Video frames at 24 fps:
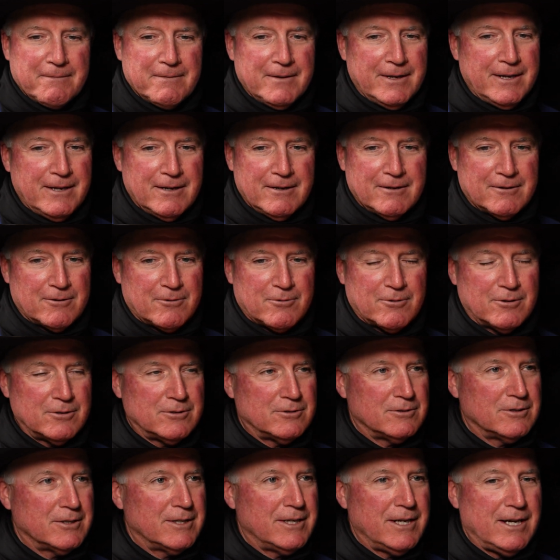They get on a
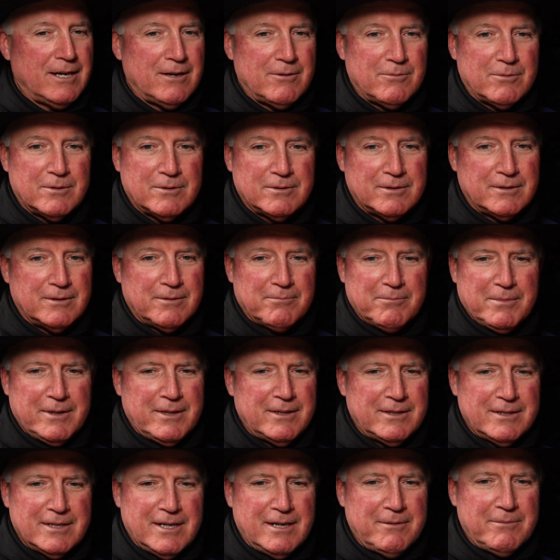horse or a cow. Well, by
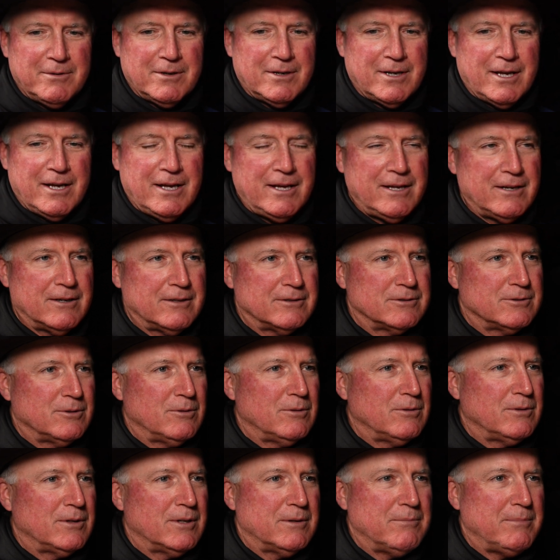the time they're 8 years
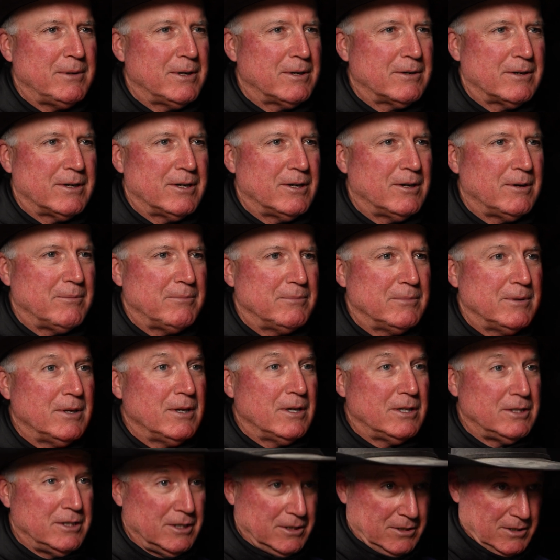old, they're better help
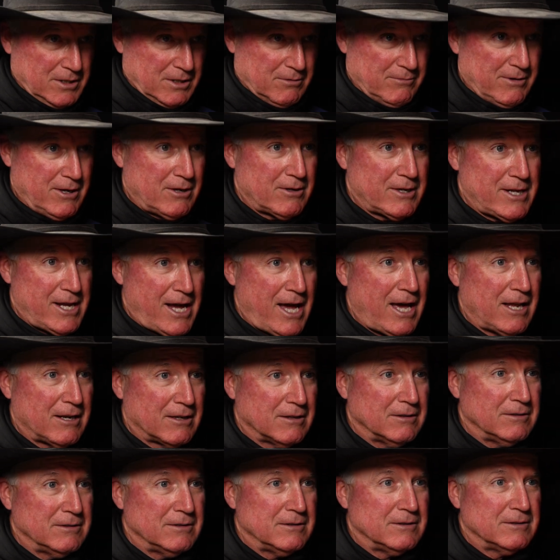just around
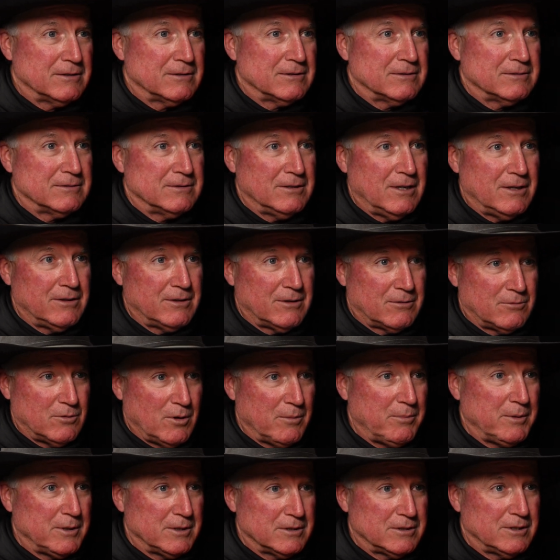cattle, not in their
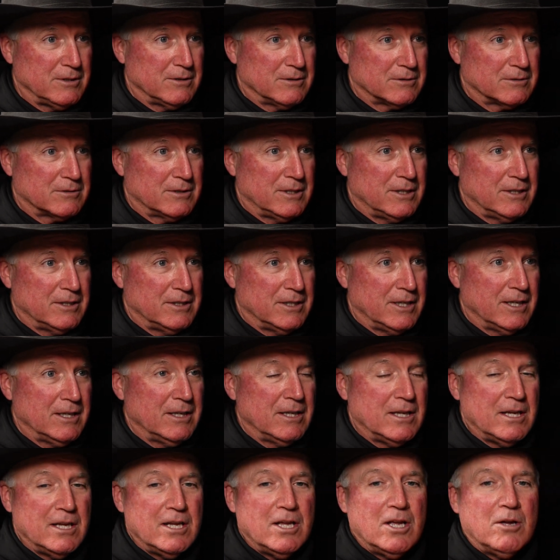roping skills or anything,
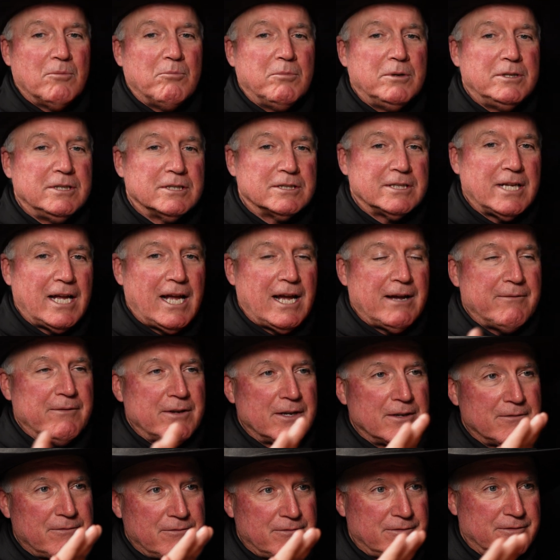but just
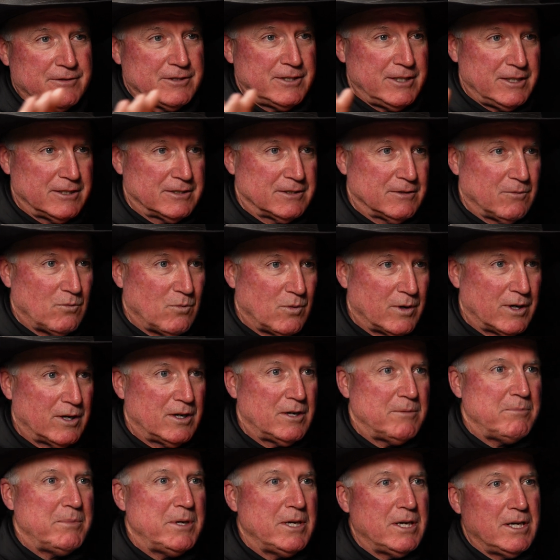having a sense of where
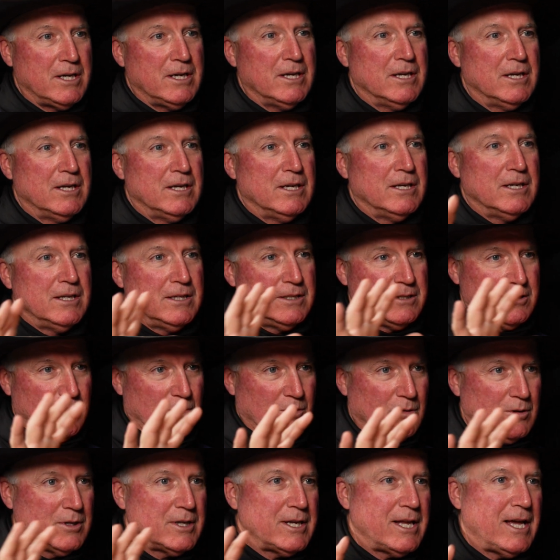to be to
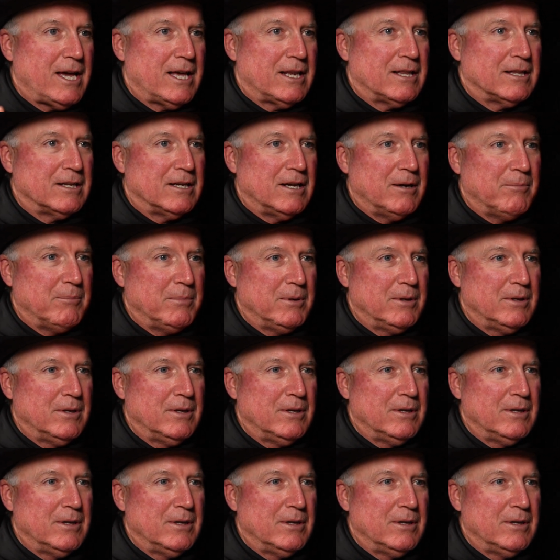hold the cattle up.